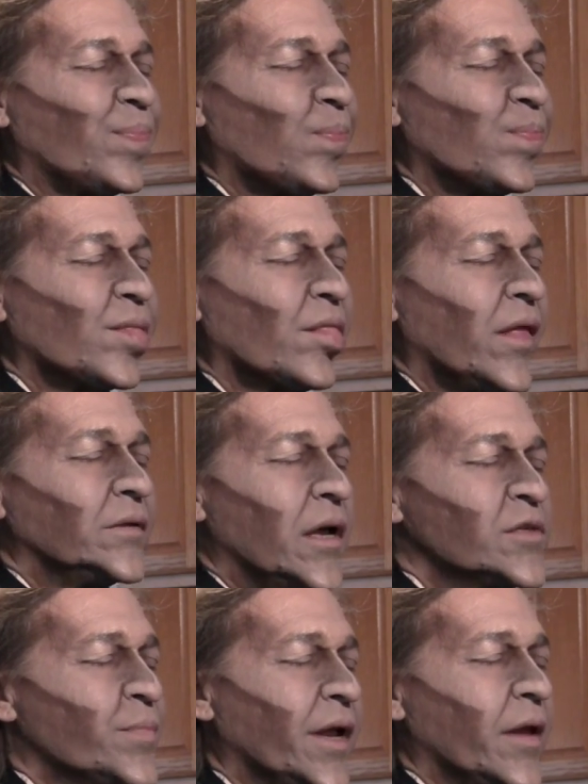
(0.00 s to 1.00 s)
not shiny,
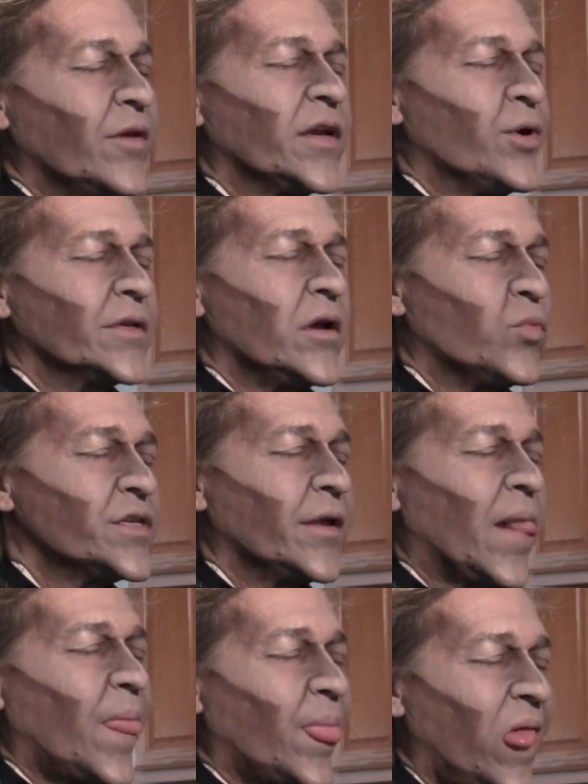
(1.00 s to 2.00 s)
but you can also take
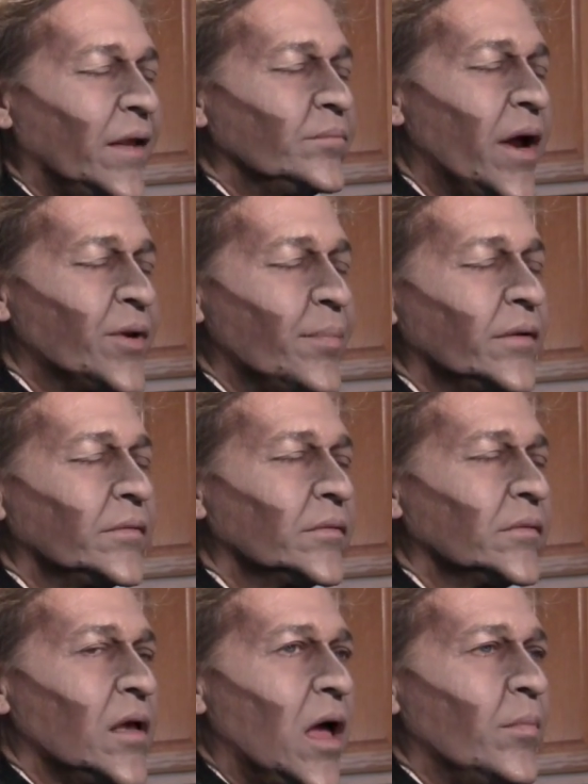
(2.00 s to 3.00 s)
regular spirit
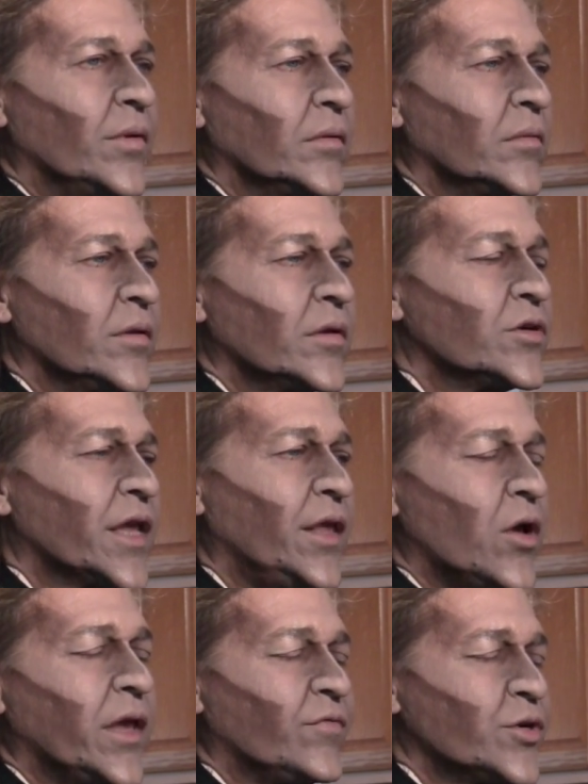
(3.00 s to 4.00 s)
gum that is shiny
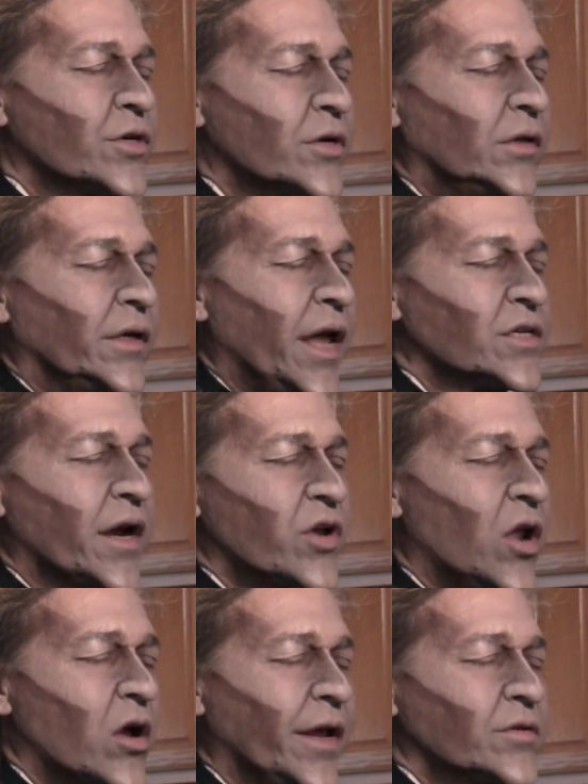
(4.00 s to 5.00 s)
and put some
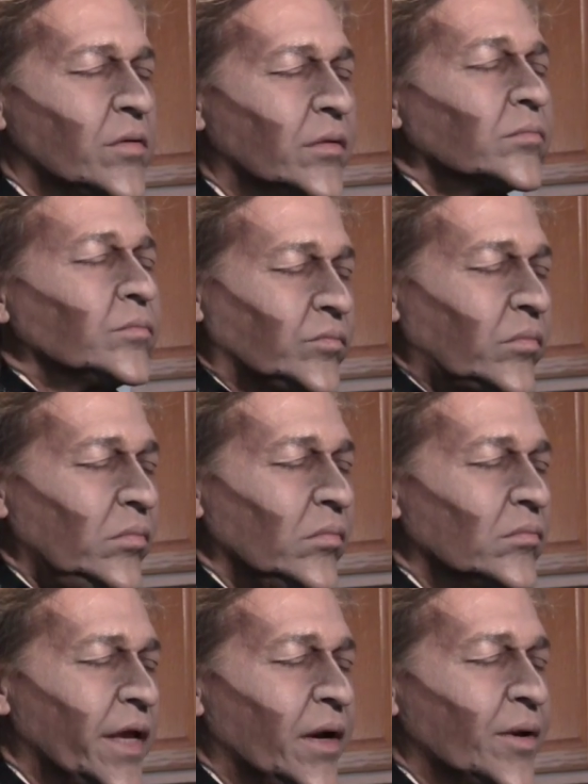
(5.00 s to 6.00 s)
Cabosil in it, and
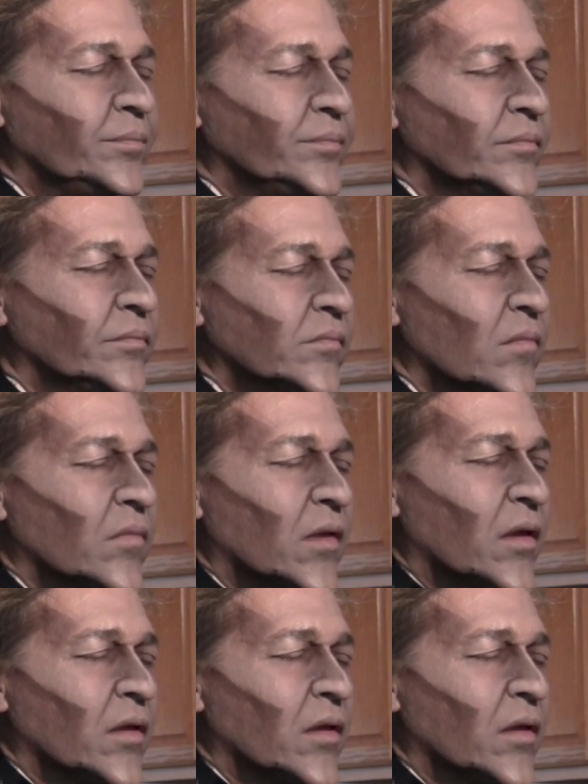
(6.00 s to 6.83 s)
that will matte up